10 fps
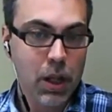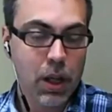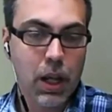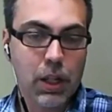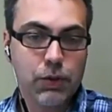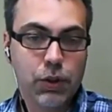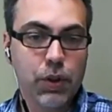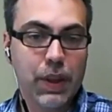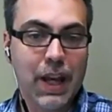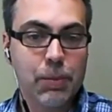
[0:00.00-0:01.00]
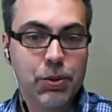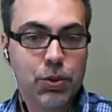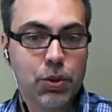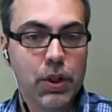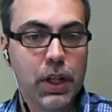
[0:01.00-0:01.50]
And if you go to the App
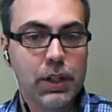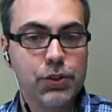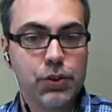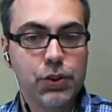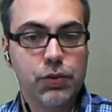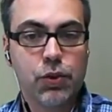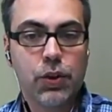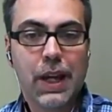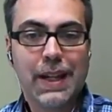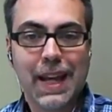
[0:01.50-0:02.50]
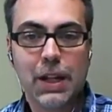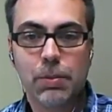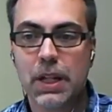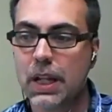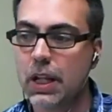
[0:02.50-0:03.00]
Store and search for
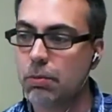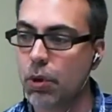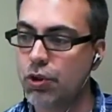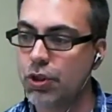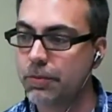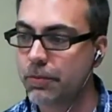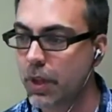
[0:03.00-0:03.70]
Anatomy in Motion,